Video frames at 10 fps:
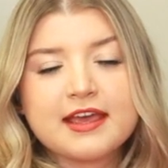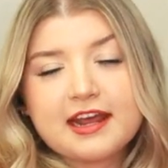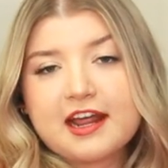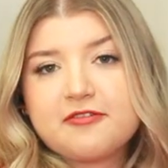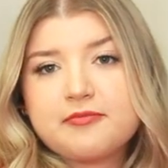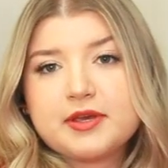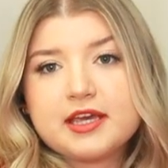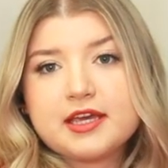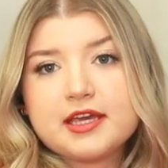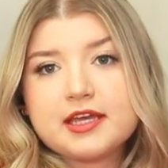and I've
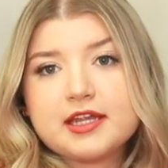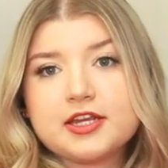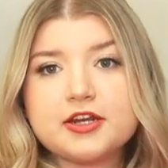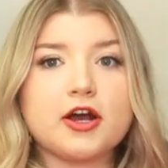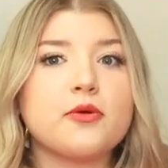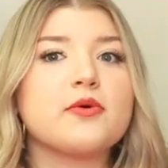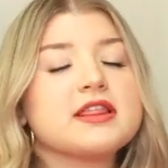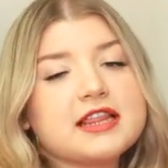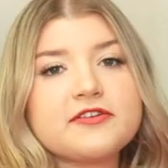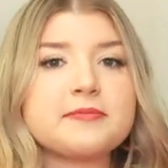been, you know,
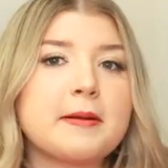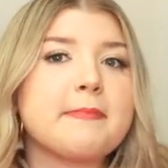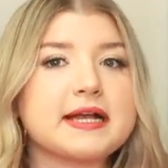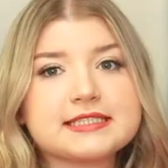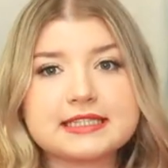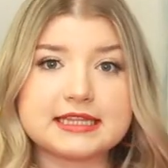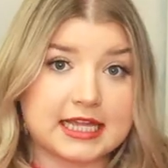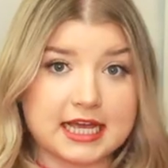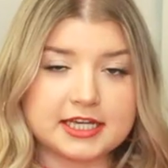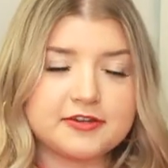living my best
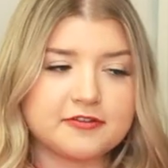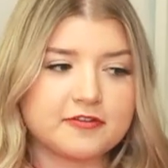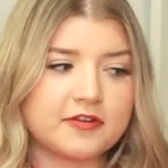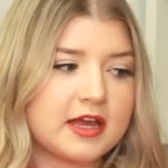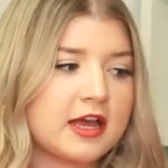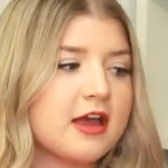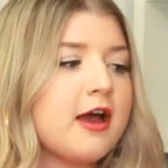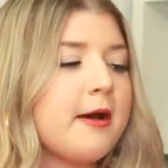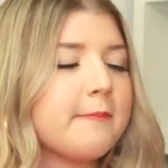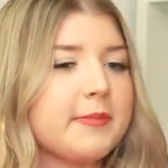life,
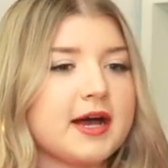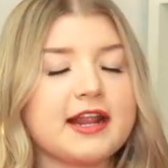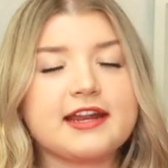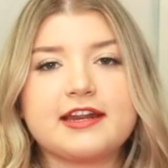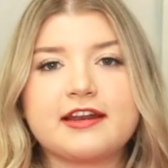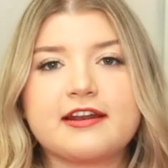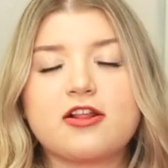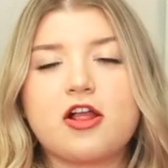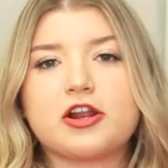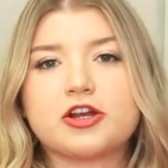but I needed
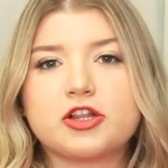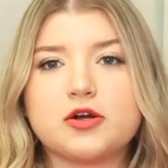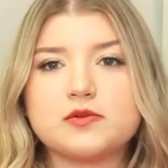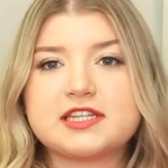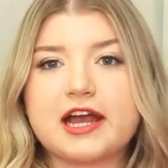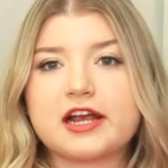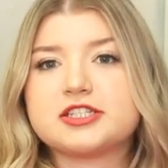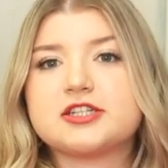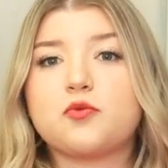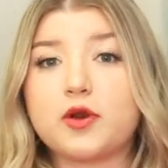a lot of clothes to
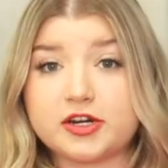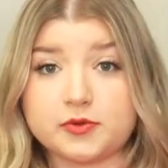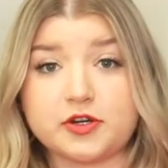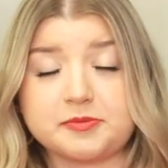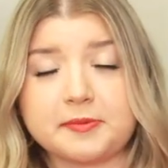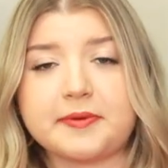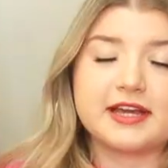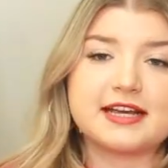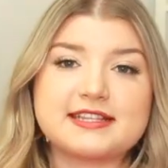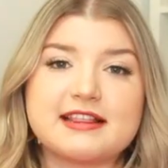actually wear to work,
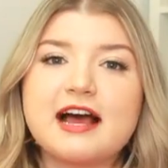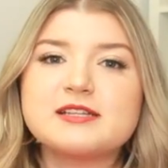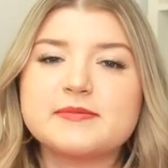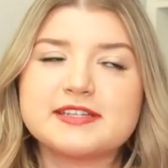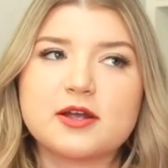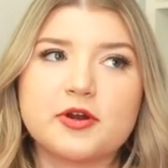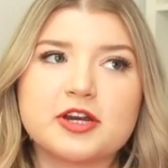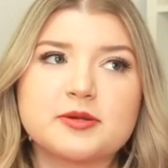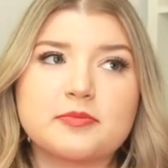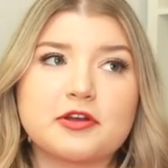because the last place I
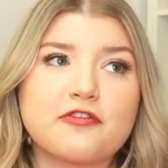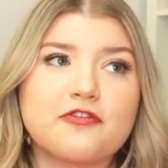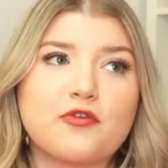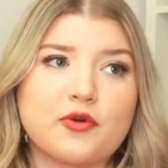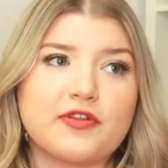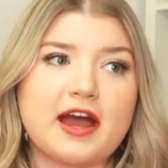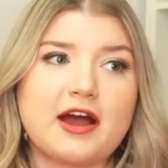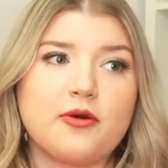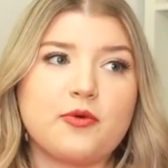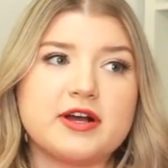worked before
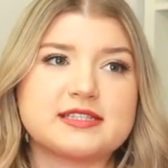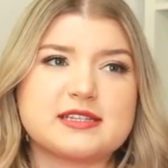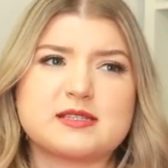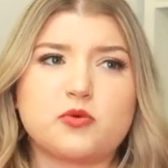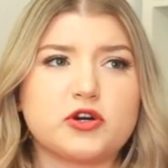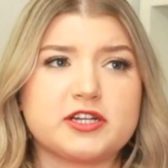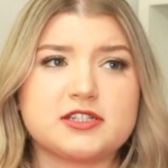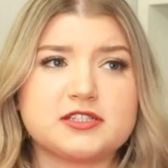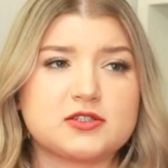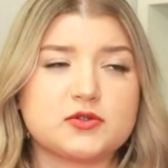that was a sporting
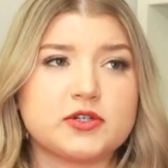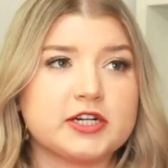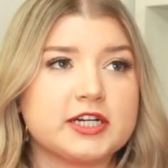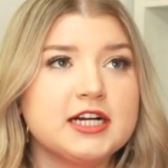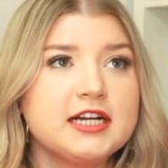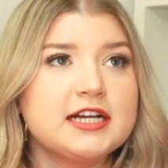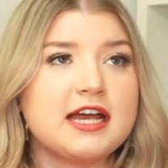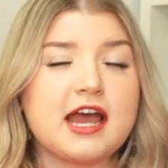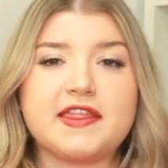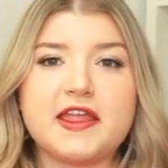goods store,
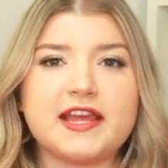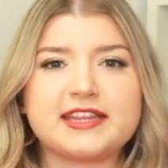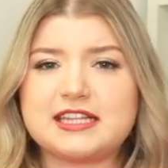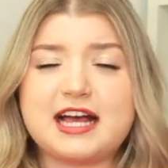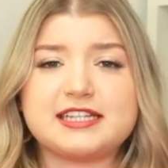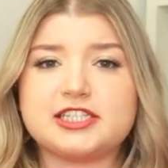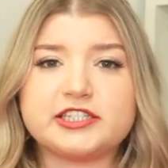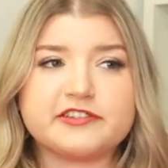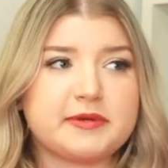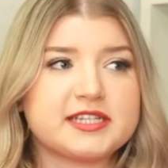and then like the last
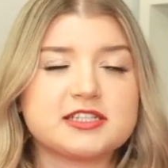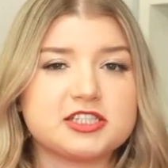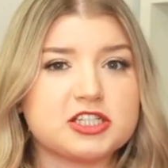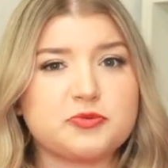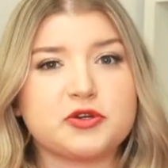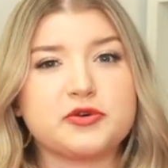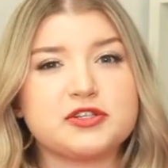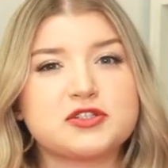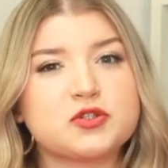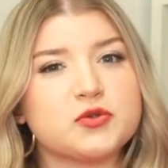year I've basically just been
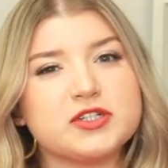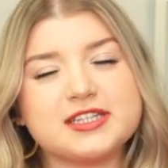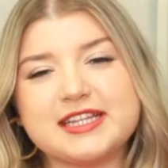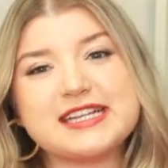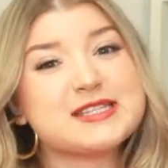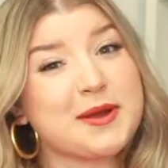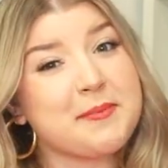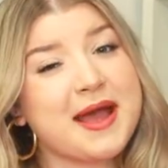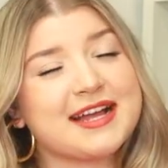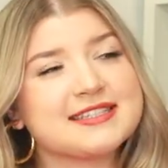going to school in like
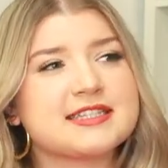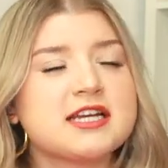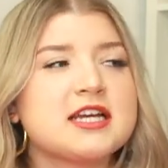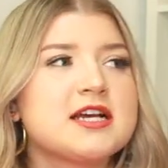sweatpants.